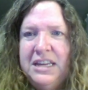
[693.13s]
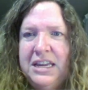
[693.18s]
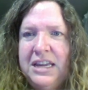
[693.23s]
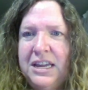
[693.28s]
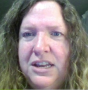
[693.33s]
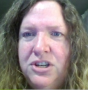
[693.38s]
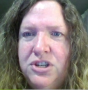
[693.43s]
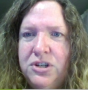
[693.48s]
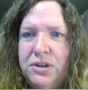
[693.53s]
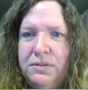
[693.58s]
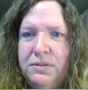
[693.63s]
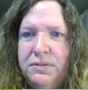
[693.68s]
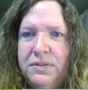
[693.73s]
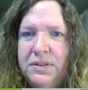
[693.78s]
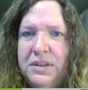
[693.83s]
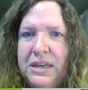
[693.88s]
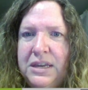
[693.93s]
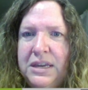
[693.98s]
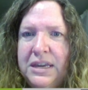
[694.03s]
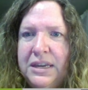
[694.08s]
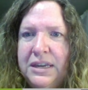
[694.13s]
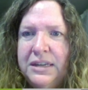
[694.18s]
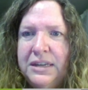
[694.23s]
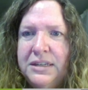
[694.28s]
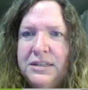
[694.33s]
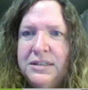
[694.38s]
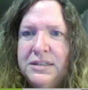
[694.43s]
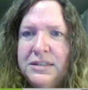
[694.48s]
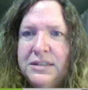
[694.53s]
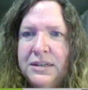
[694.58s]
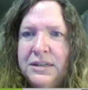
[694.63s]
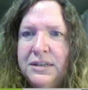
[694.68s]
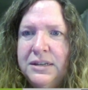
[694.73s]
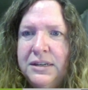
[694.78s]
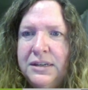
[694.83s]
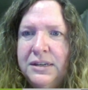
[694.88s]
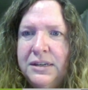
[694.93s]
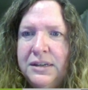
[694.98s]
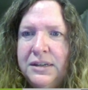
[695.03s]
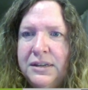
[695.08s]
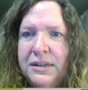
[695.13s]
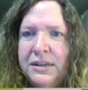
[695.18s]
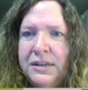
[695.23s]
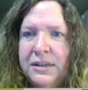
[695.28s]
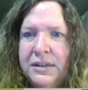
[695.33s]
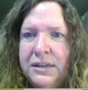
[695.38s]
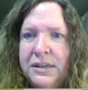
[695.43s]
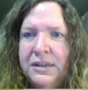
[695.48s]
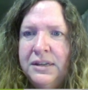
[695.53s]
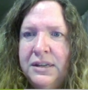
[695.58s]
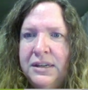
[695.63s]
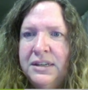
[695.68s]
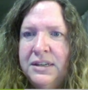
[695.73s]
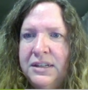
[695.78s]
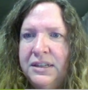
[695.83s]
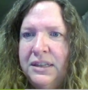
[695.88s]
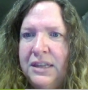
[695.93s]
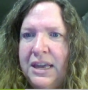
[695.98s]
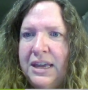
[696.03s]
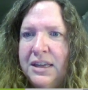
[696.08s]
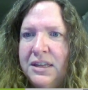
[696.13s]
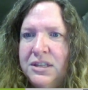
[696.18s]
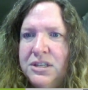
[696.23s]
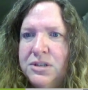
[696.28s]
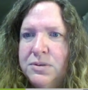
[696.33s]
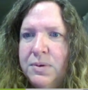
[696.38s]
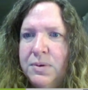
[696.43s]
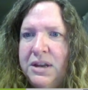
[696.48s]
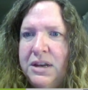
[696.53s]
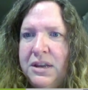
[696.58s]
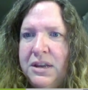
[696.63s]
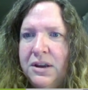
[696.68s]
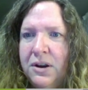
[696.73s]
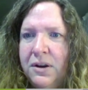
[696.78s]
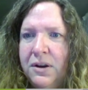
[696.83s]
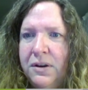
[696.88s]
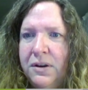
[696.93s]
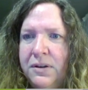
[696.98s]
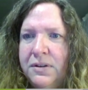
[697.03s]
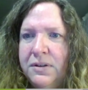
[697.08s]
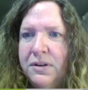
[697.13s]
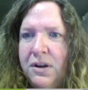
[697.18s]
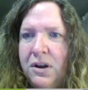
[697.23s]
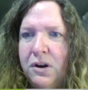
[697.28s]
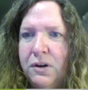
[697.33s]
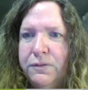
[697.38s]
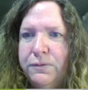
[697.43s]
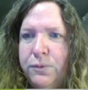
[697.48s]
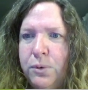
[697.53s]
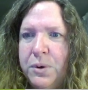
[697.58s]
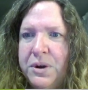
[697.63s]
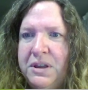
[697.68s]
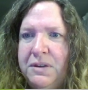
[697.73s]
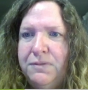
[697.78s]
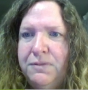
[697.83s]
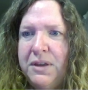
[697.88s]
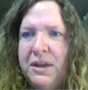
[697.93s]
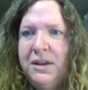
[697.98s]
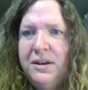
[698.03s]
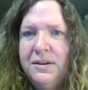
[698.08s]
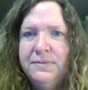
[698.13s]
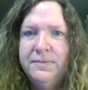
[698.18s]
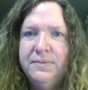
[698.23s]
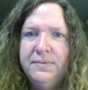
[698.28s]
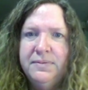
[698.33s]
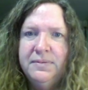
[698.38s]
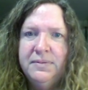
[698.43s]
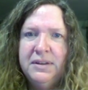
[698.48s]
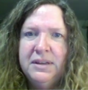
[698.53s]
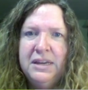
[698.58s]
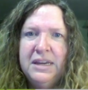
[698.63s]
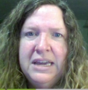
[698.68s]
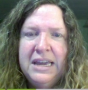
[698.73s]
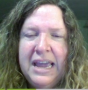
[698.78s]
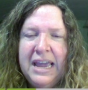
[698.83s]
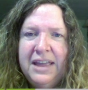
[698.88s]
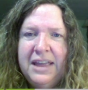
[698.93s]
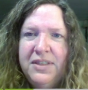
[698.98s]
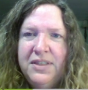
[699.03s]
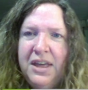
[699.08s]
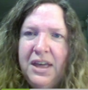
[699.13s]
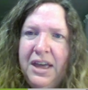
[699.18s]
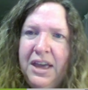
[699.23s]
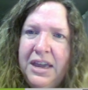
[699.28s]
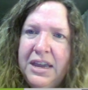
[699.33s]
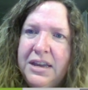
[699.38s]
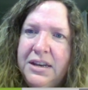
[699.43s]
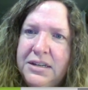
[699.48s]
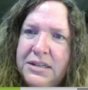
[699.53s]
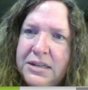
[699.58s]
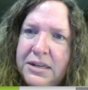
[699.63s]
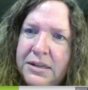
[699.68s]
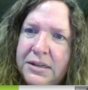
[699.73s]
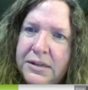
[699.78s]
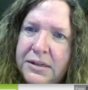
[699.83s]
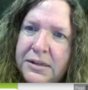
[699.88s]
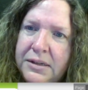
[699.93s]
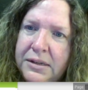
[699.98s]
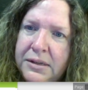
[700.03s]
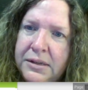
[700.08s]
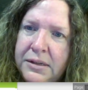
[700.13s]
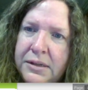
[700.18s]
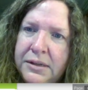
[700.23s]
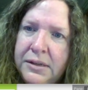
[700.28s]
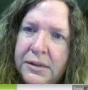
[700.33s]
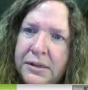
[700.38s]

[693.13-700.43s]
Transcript: And each of these lengths right here are 40 feet, and the height